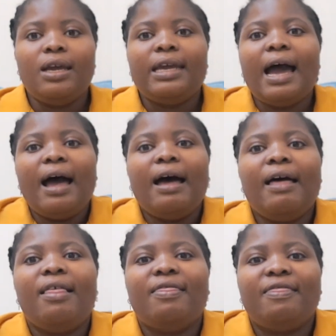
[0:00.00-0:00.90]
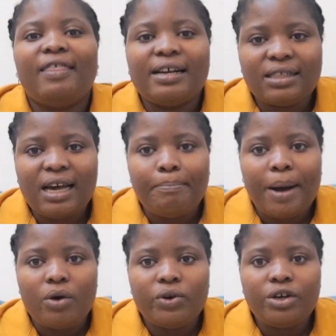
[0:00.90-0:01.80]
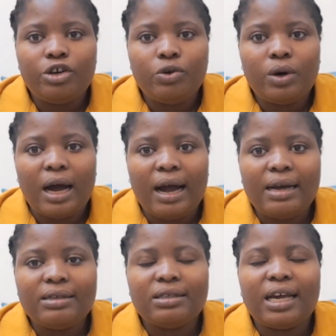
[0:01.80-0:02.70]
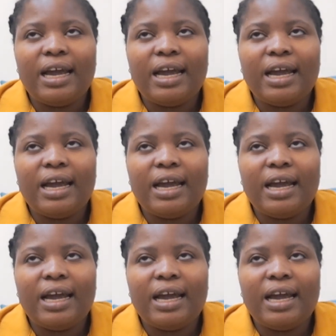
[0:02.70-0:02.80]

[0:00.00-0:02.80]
Yeah, that's about it, you guys.